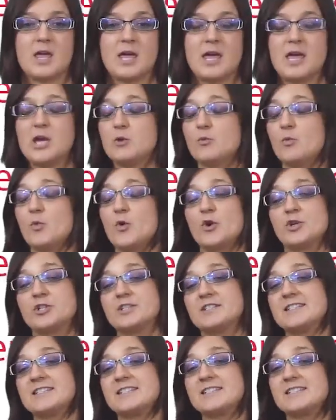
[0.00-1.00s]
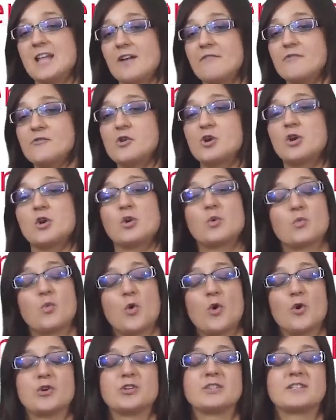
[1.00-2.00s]
It won several
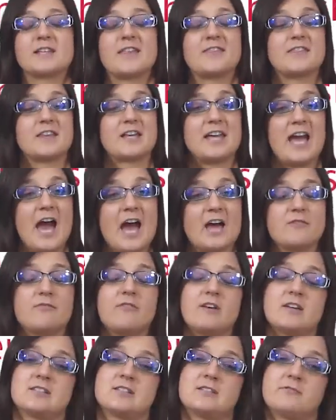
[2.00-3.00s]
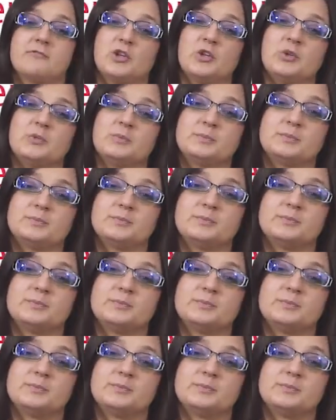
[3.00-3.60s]
awards at the Cannes Festival.